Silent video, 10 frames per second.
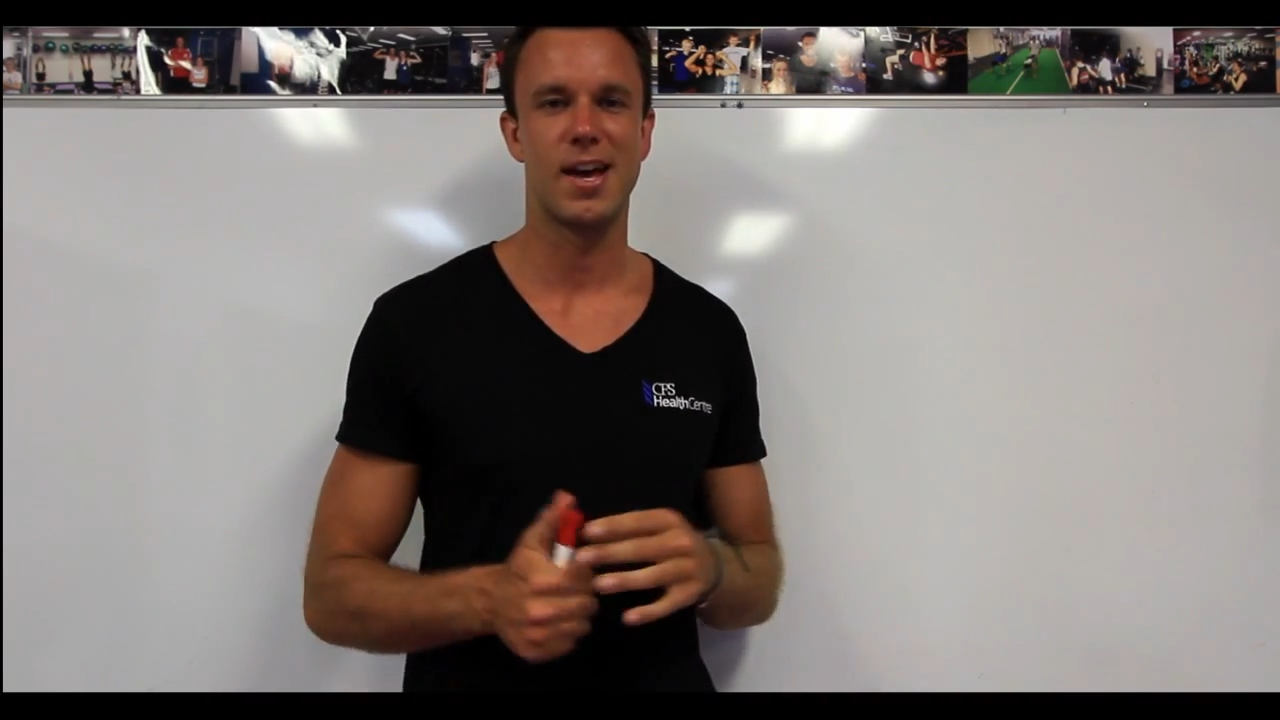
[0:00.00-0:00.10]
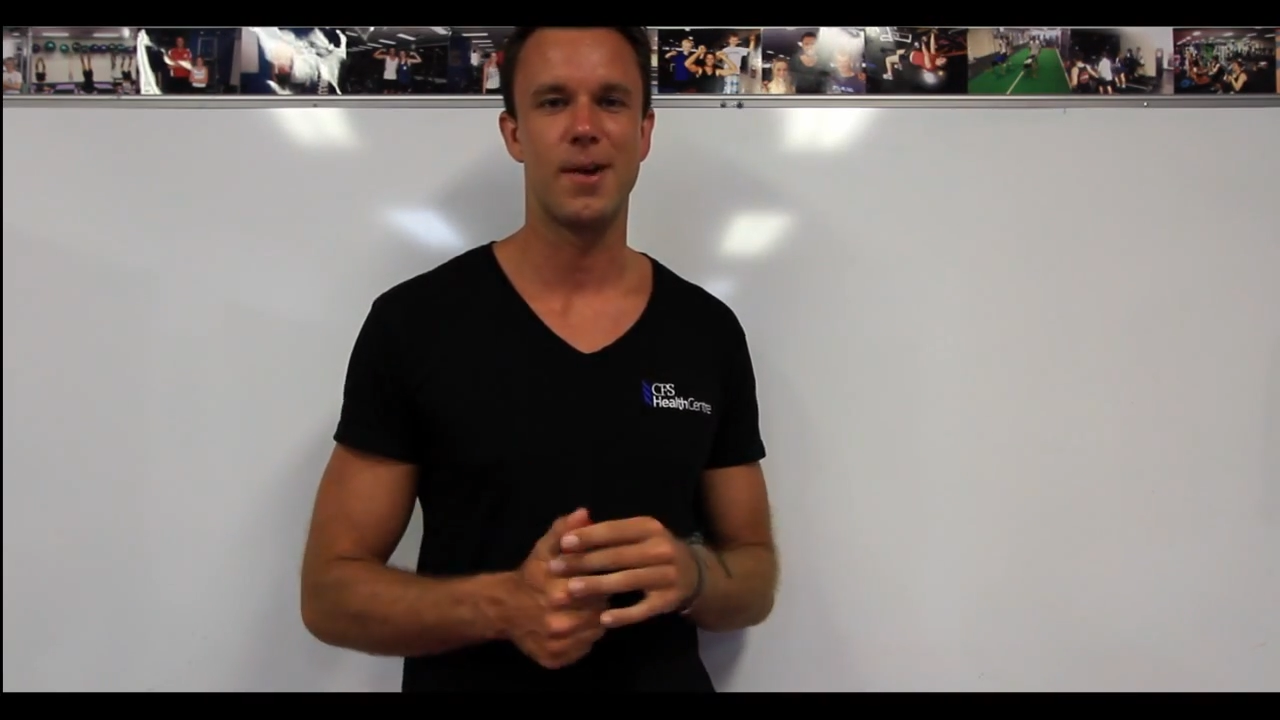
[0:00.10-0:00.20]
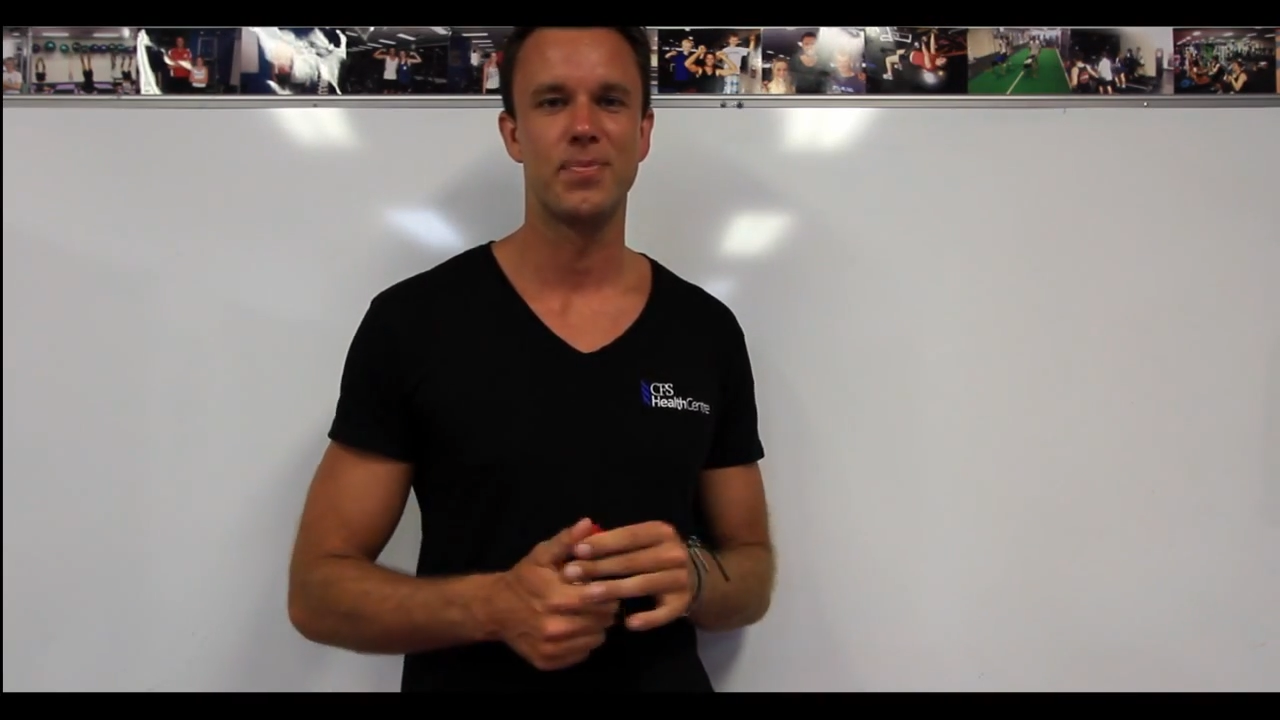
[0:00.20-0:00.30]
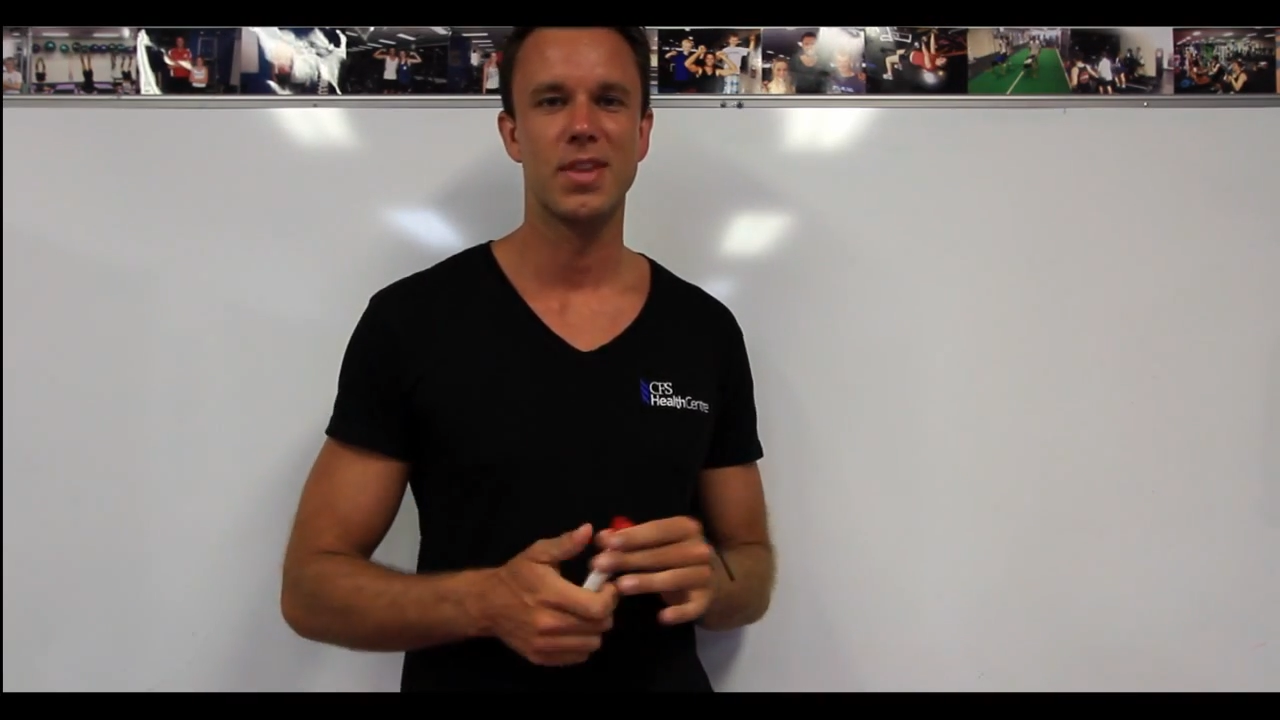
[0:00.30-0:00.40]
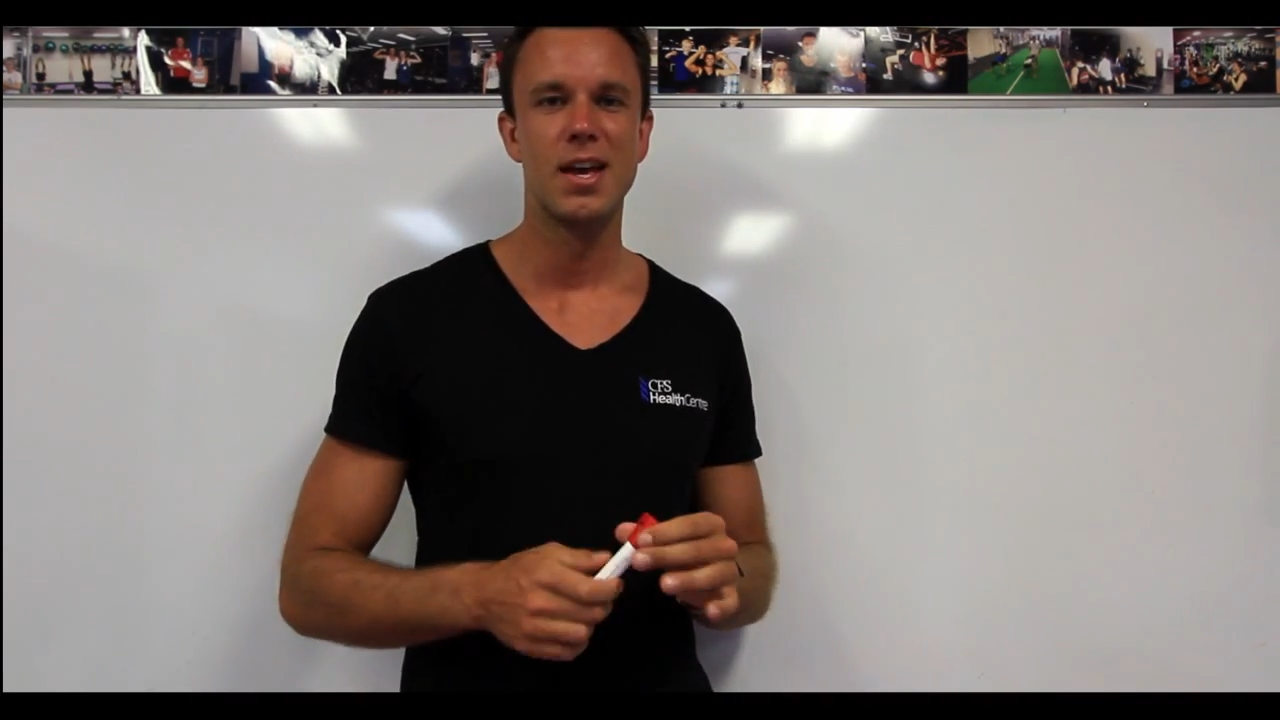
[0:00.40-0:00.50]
that.